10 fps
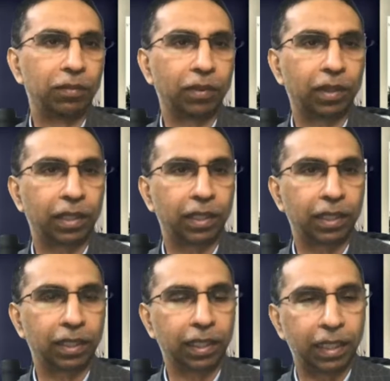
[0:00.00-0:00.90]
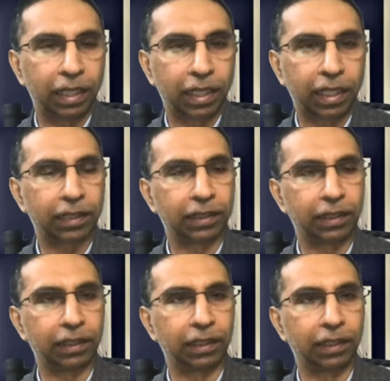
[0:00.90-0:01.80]
for the
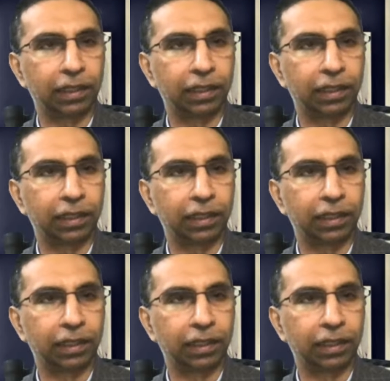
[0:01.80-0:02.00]
interaction,